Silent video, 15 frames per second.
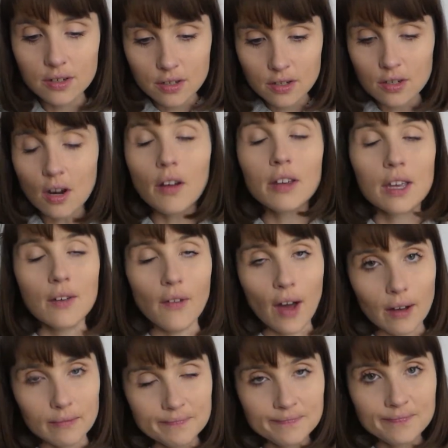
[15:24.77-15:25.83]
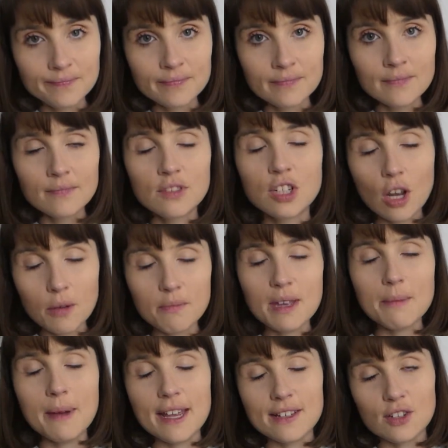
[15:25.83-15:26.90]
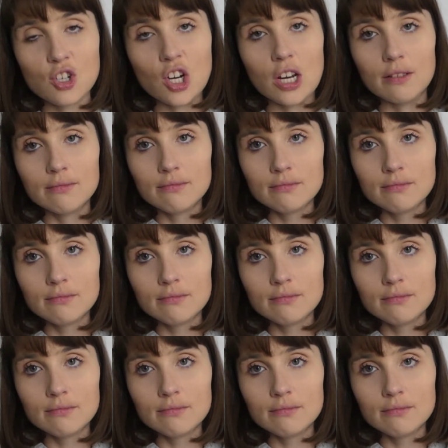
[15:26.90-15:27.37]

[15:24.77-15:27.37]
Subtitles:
don't give up. Don't be a piece of shit.